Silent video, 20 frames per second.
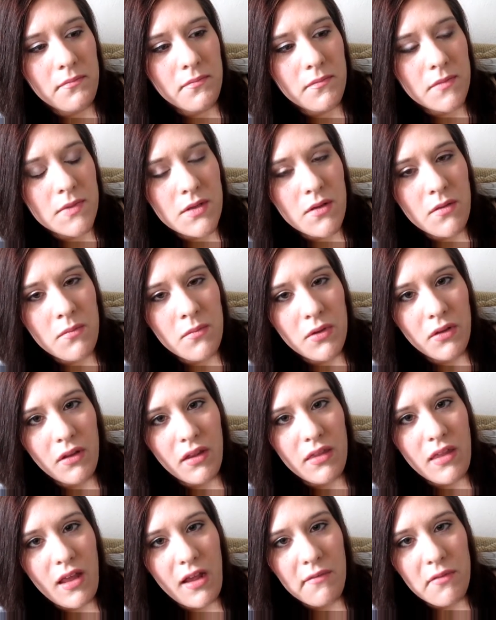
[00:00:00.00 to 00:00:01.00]
so I'm really
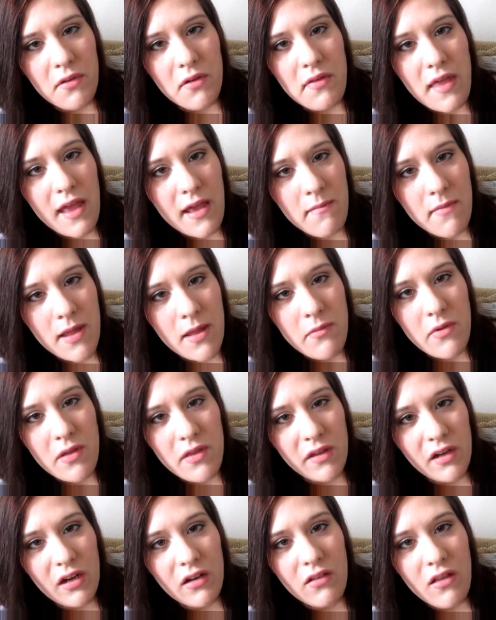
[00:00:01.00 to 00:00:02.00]
thankful that my
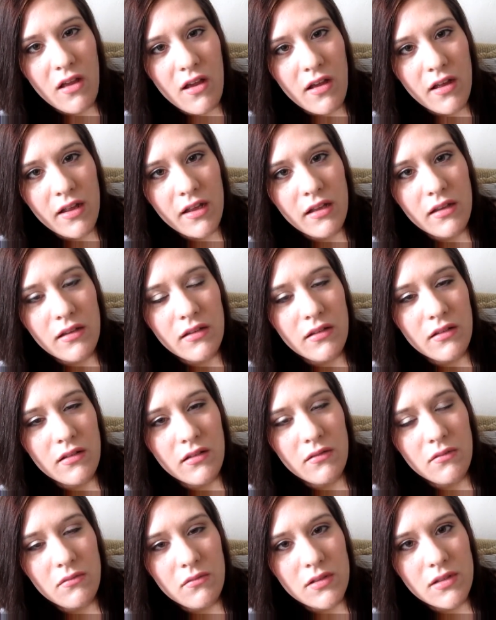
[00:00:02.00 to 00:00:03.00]
mother-in-law
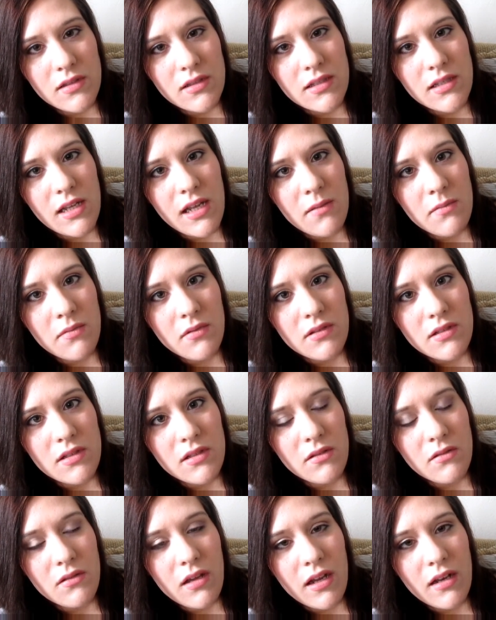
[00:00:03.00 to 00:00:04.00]
was able
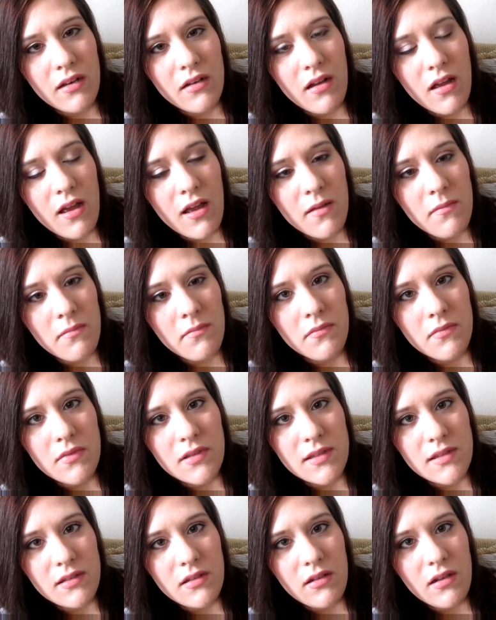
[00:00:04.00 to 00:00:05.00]
to kind of, um,
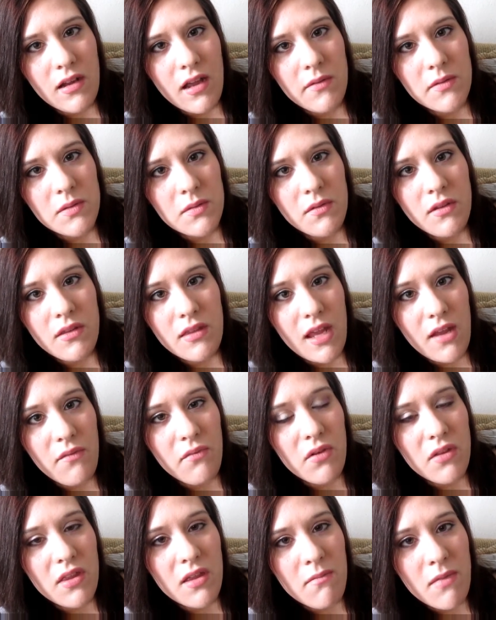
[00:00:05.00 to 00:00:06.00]
I was really
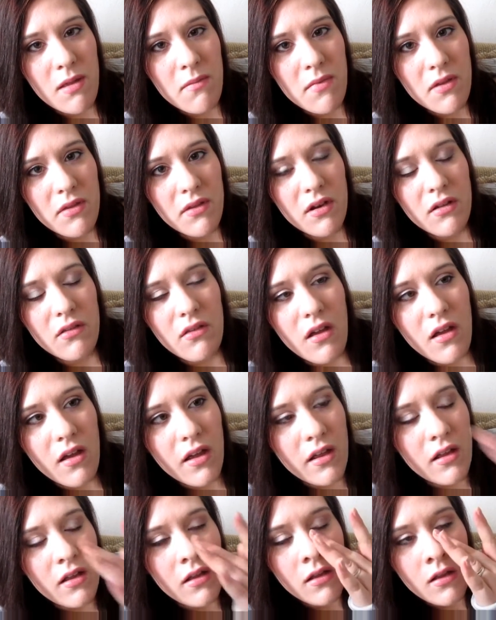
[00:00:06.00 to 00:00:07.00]
thankful that my
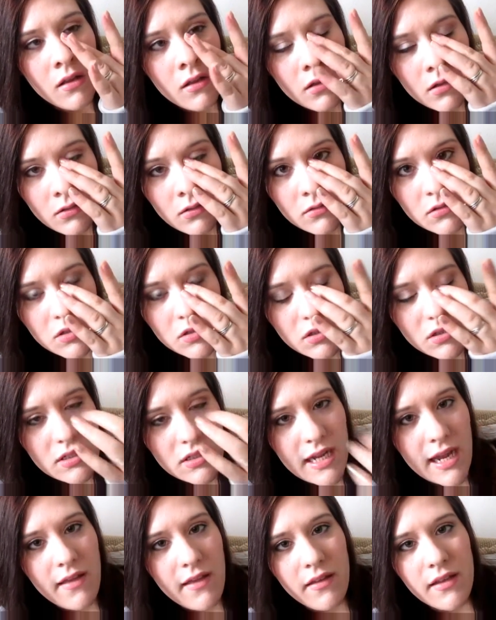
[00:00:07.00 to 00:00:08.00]
mother-in-law took
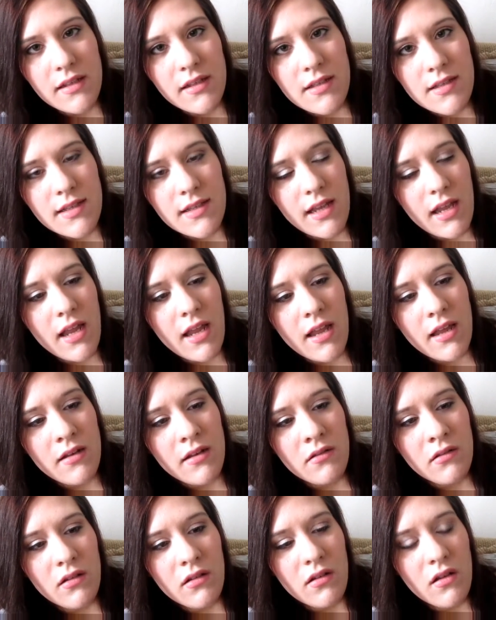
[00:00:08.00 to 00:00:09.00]
Dallas
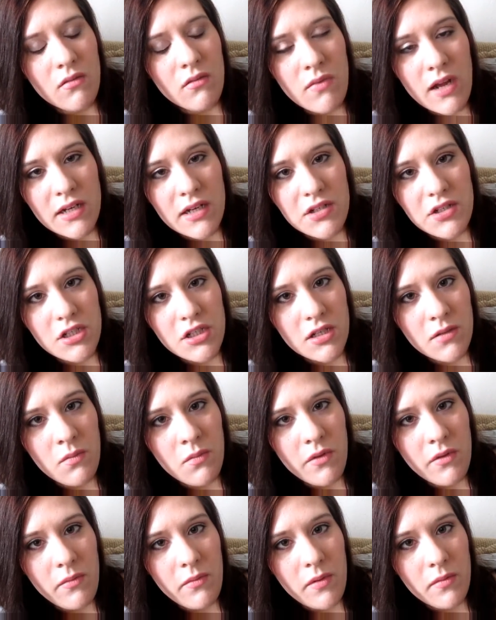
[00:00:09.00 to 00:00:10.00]
and watched him
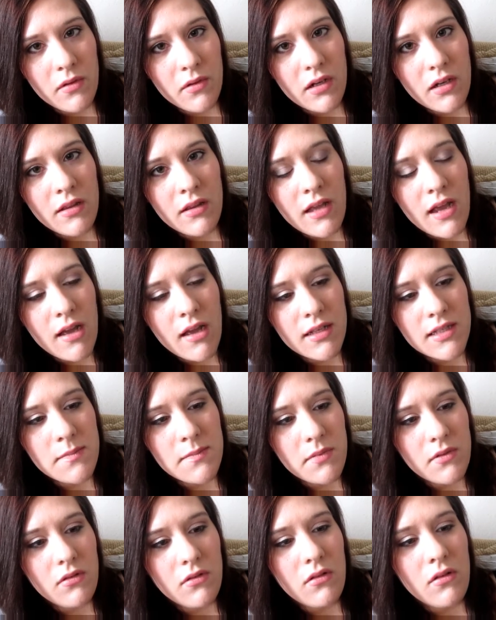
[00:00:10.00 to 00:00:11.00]
while we were in the
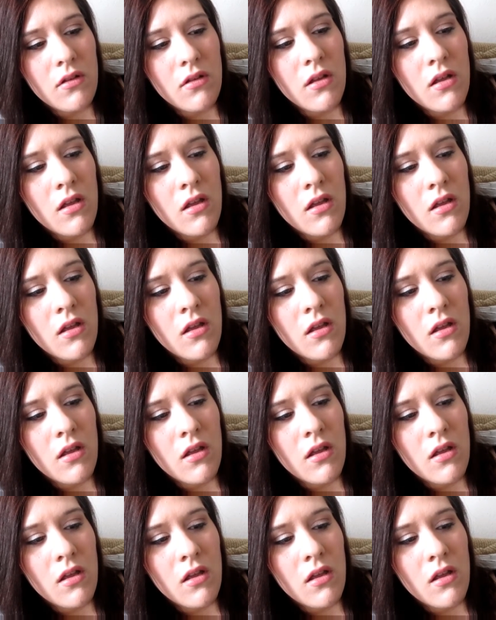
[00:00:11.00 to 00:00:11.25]
hospital.